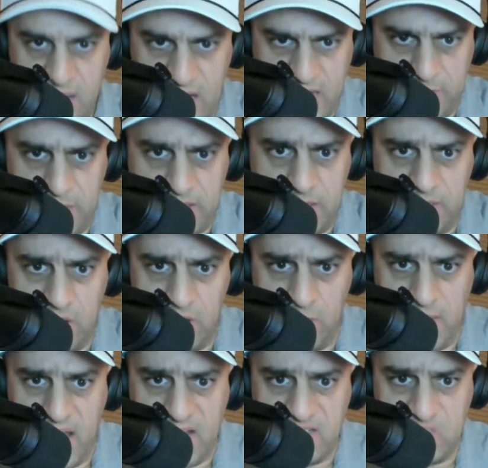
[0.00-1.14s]
And I expect him to go to
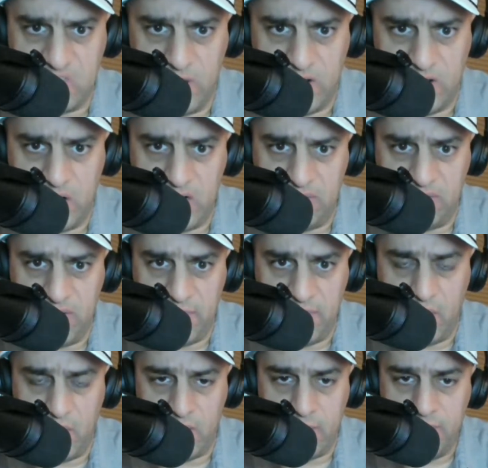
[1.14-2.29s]
Madison Square Garden in
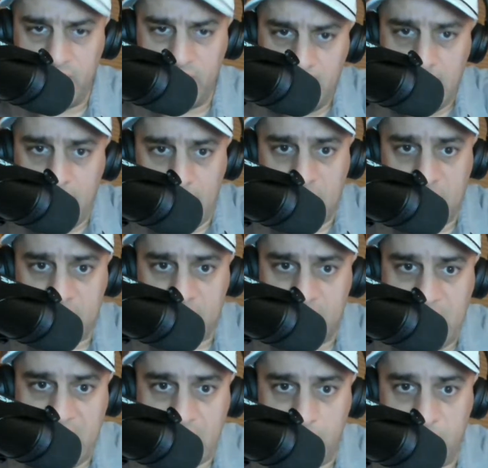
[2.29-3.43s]
February and just
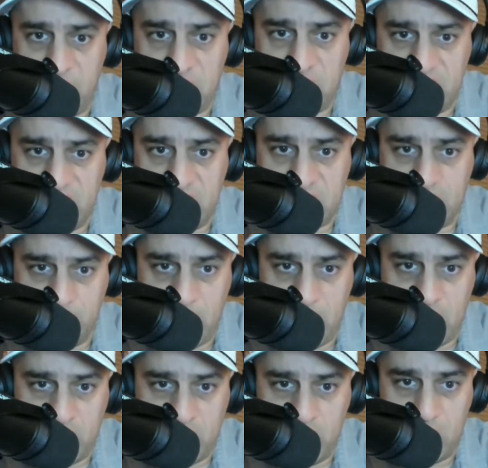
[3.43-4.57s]
handle business against
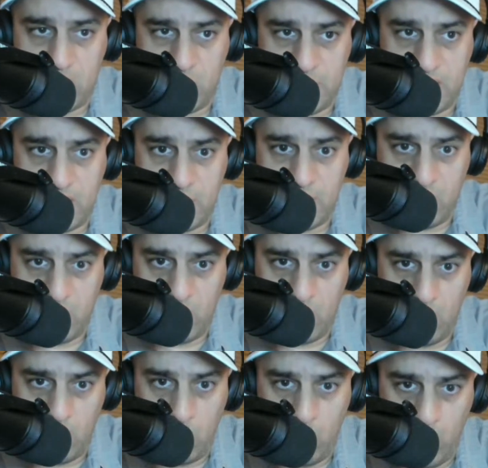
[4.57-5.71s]
Berinchyk to
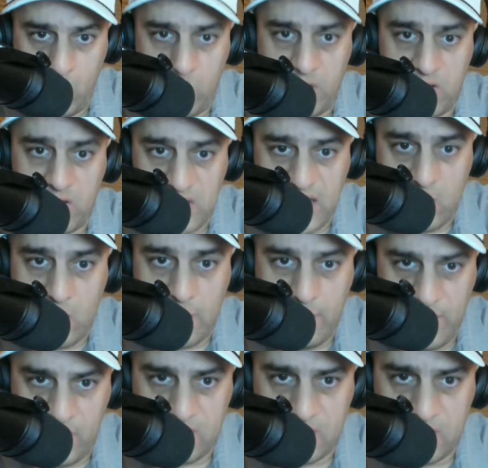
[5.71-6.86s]
win one of those lightweight
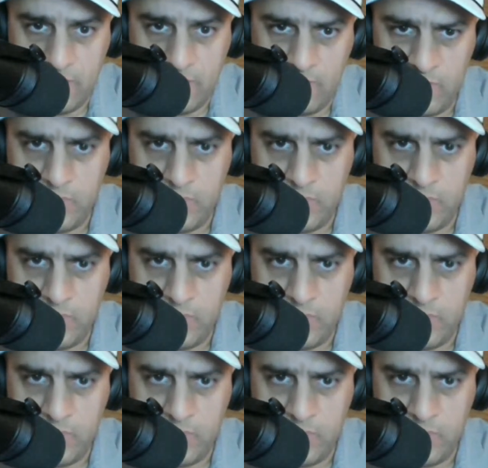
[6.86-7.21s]
belts.